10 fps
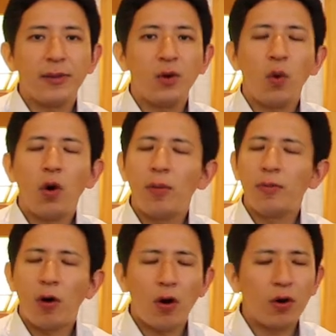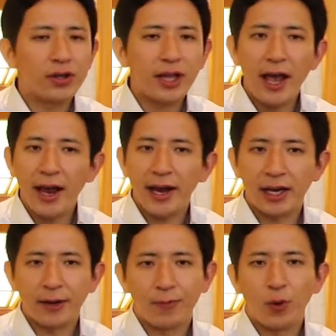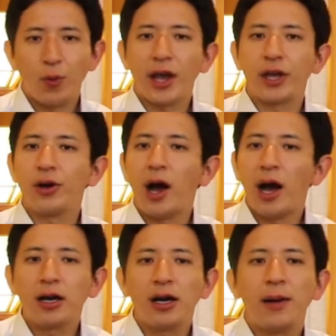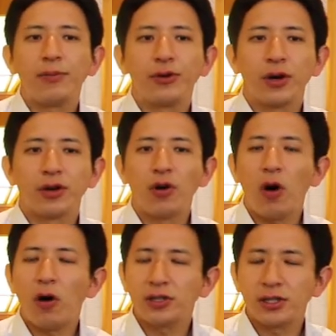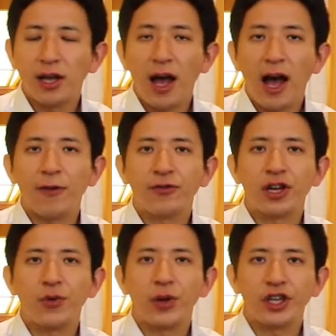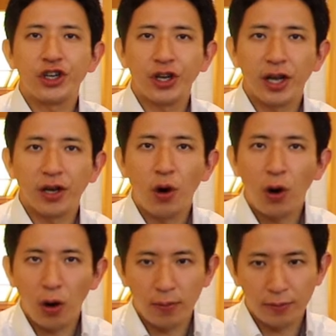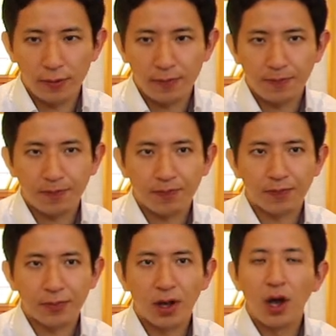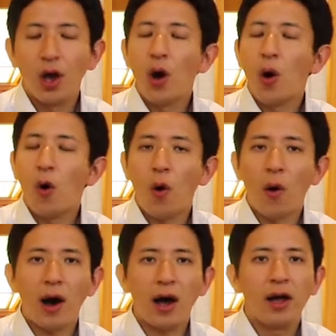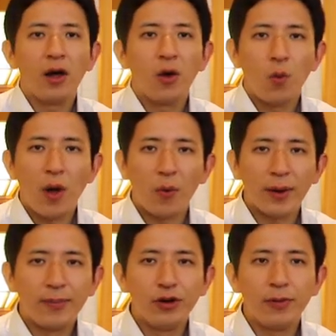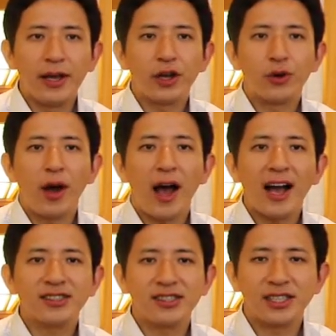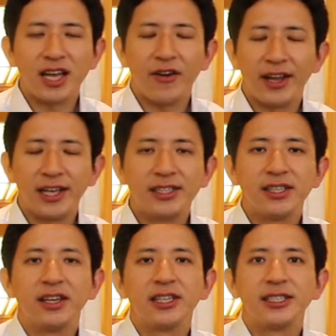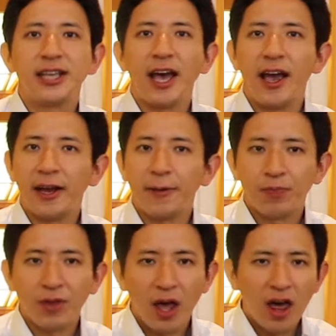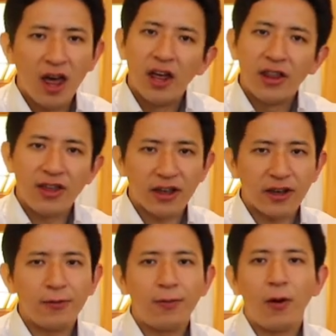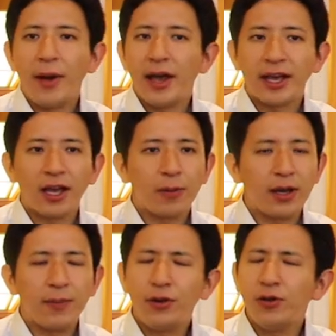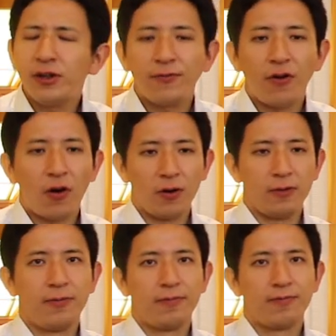me warm all day. When you hung up your clothes, after returning home. Or when removing your accessories, say, Thank you for making me beautiful.